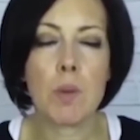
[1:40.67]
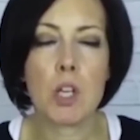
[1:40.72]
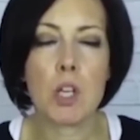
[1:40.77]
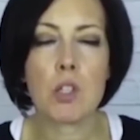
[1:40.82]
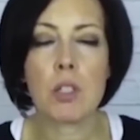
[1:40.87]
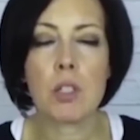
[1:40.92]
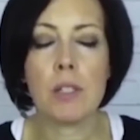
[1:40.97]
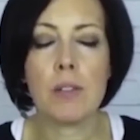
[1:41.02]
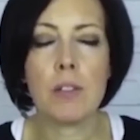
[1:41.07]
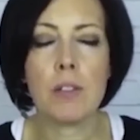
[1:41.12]

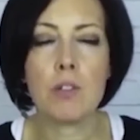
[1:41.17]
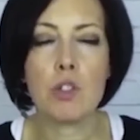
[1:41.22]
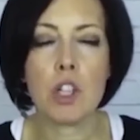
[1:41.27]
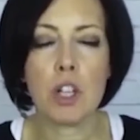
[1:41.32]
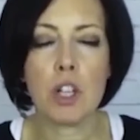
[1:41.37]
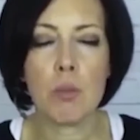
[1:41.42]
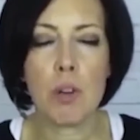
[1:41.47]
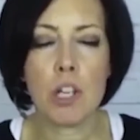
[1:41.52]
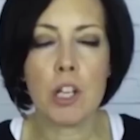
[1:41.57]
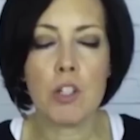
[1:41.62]
especially those
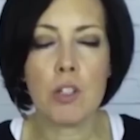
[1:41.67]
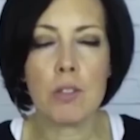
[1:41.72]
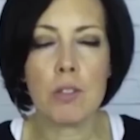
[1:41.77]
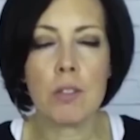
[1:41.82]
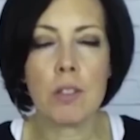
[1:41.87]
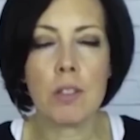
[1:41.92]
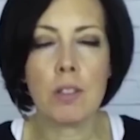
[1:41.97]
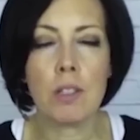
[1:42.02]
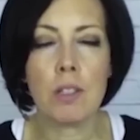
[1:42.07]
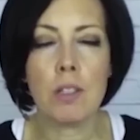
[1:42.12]

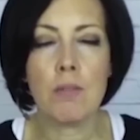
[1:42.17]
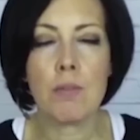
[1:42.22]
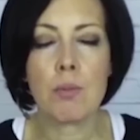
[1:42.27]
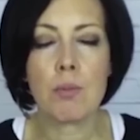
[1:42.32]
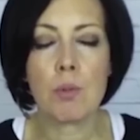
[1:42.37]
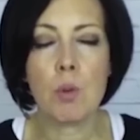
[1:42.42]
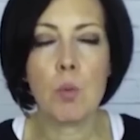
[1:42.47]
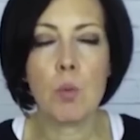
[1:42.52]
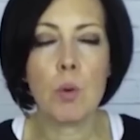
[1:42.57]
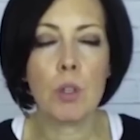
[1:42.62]
generations that
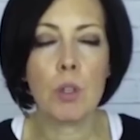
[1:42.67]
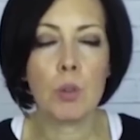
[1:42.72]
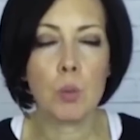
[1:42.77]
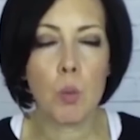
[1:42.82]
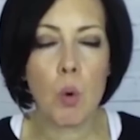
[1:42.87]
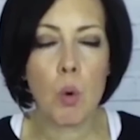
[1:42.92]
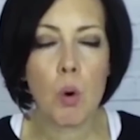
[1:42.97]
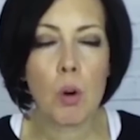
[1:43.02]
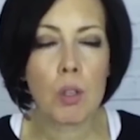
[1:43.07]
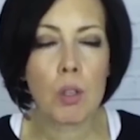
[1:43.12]
lived through
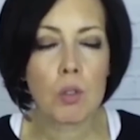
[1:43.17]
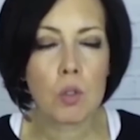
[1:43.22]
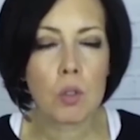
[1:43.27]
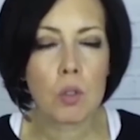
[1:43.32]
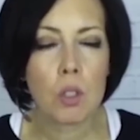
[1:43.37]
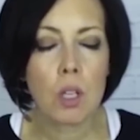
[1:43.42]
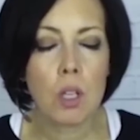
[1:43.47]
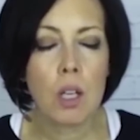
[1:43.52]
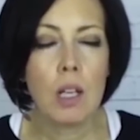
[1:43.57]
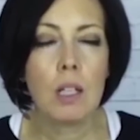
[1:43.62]
world
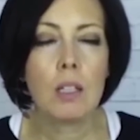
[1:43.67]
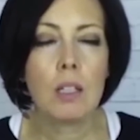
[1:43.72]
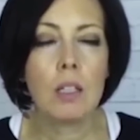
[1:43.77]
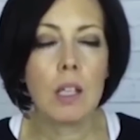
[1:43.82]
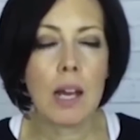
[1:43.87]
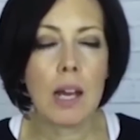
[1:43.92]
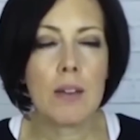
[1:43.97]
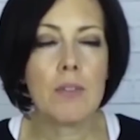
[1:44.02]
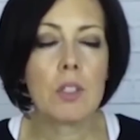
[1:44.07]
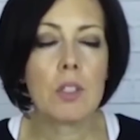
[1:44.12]
wars.
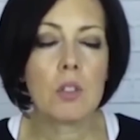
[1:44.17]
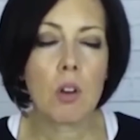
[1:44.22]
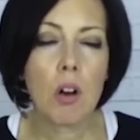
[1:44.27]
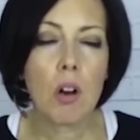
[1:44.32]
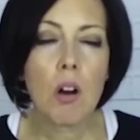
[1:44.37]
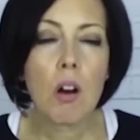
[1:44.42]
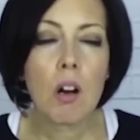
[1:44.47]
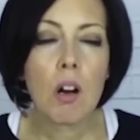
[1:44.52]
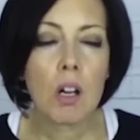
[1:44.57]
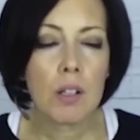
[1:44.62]
Life is
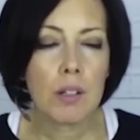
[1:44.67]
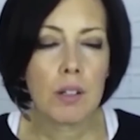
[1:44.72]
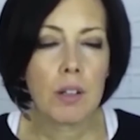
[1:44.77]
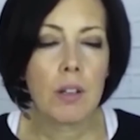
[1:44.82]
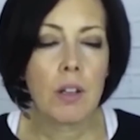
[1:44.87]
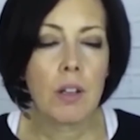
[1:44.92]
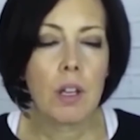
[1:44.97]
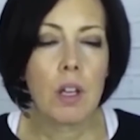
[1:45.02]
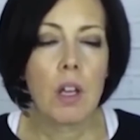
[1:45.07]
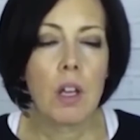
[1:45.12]
hard.